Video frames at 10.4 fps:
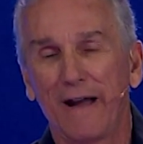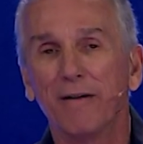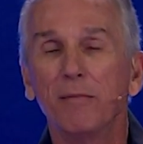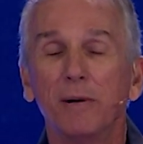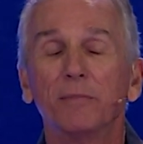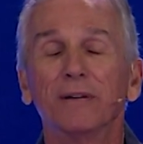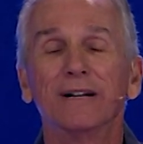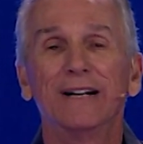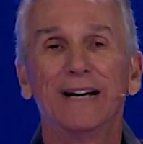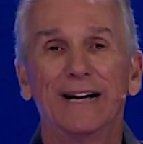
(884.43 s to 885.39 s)
I
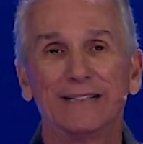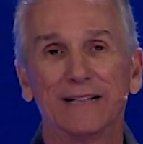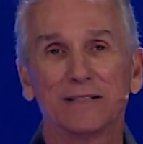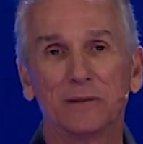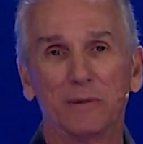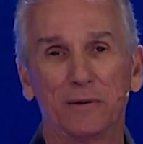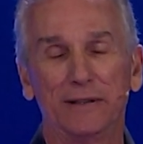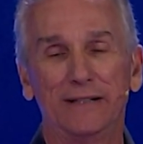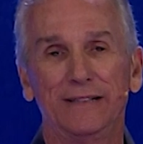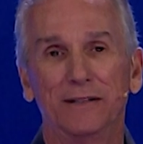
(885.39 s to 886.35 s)
remember a
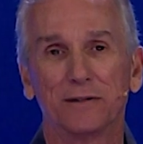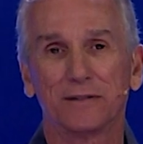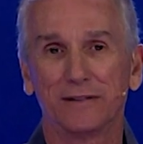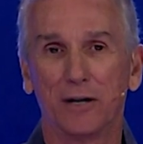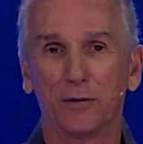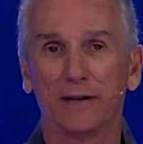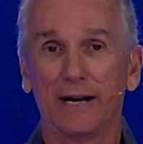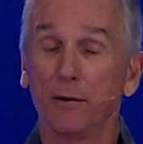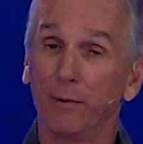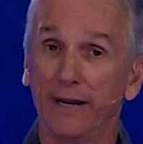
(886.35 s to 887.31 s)
testimony years ago that
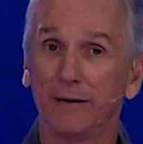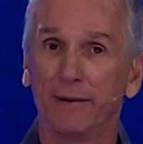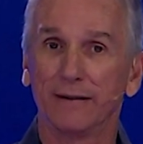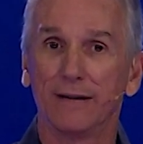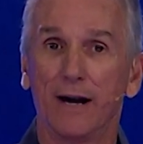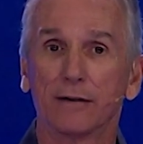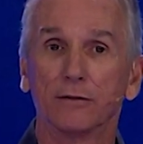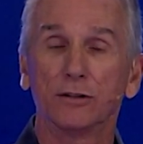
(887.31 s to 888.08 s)
I read about Dr.